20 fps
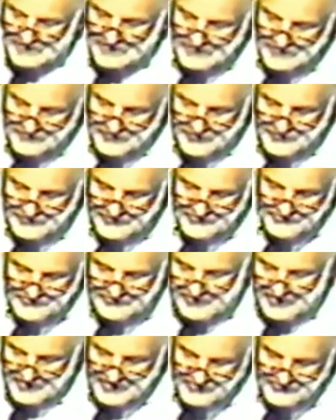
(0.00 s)
for this
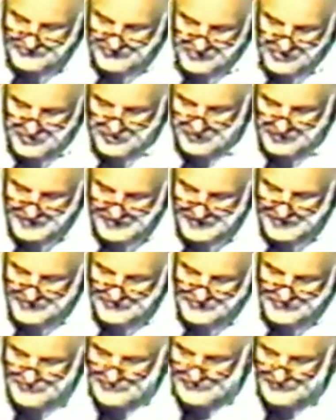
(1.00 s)
day is holy.
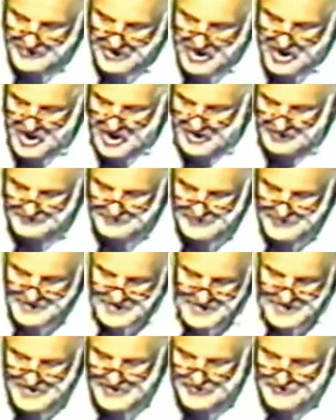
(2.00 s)
Do not
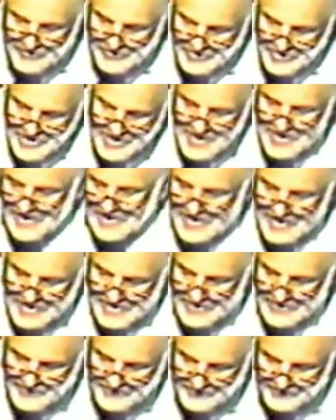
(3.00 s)
be
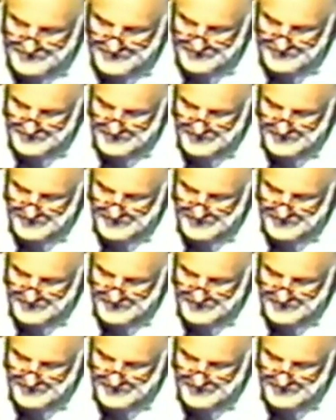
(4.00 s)
grieved.